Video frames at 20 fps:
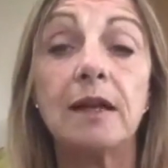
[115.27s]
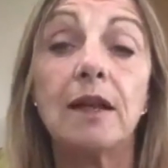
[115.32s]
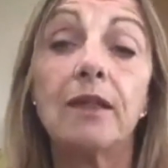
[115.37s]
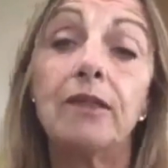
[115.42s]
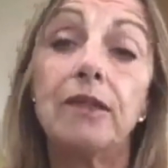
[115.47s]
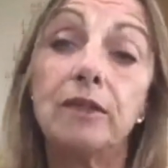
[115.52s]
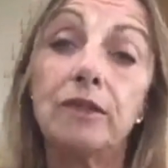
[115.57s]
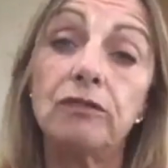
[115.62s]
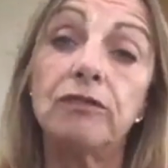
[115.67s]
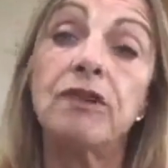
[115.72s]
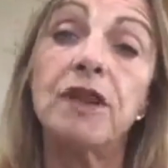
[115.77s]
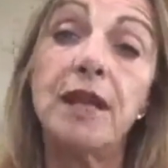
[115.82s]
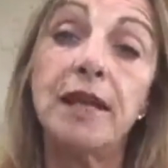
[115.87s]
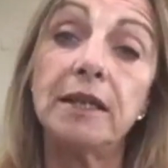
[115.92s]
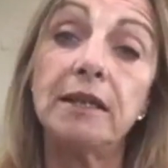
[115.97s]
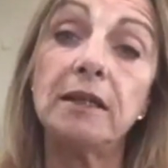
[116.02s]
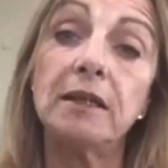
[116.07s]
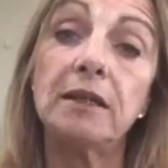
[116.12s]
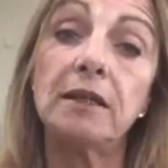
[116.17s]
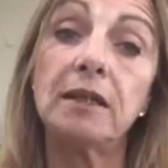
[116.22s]
that's
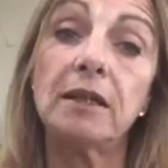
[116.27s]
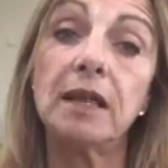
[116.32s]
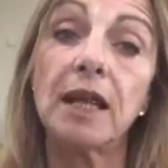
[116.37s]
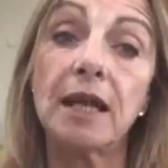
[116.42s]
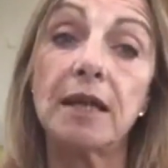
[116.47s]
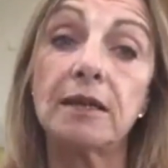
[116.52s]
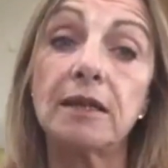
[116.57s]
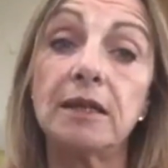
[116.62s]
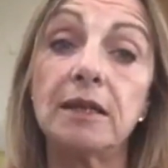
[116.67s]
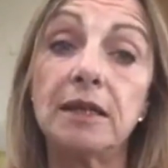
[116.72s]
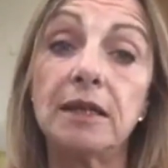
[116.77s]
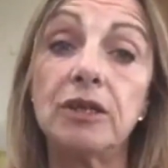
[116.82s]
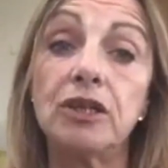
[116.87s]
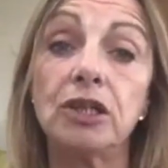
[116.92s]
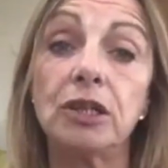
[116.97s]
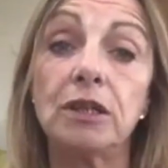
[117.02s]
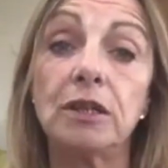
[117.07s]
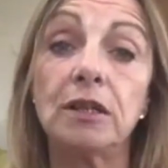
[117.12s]
related to that decision.